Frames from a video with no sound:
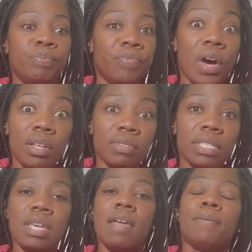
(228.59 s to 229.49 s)
fall off the
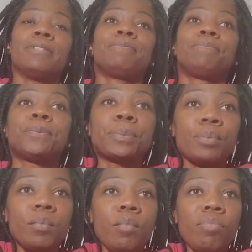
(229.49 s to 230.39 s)
table.
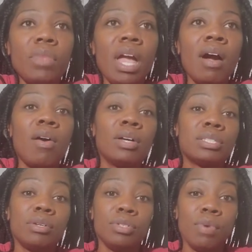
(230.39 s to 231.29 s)
I
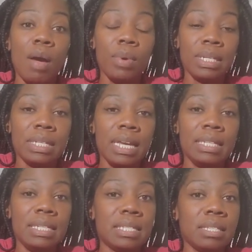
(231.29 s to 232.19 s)
also knew I wanted at
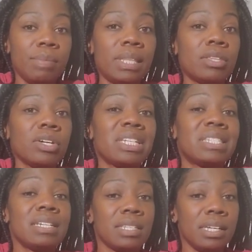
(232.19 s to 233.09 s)
least to be
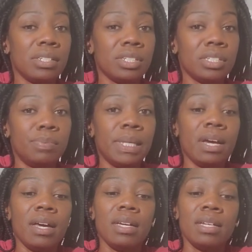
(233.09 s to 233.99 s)
36 inches
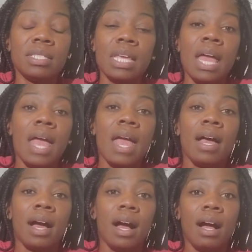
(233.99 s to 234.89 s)
because
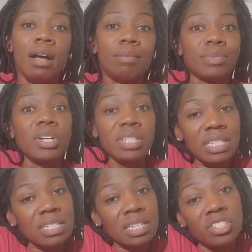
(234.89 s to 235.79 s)

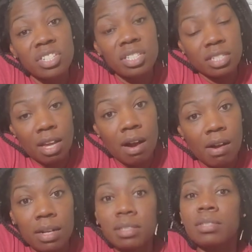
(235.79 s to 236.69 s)
36 inches is a
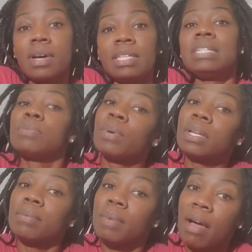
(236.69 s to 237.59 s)
yard. So I at least want
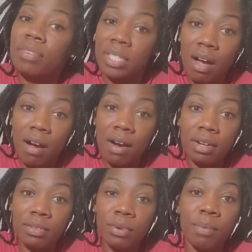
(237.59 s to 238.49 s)
to have a yard
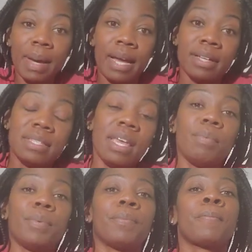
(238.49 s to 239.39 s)
on my
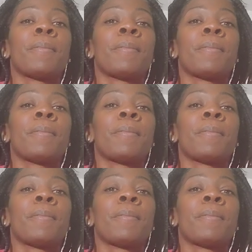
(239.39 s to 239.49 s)
table.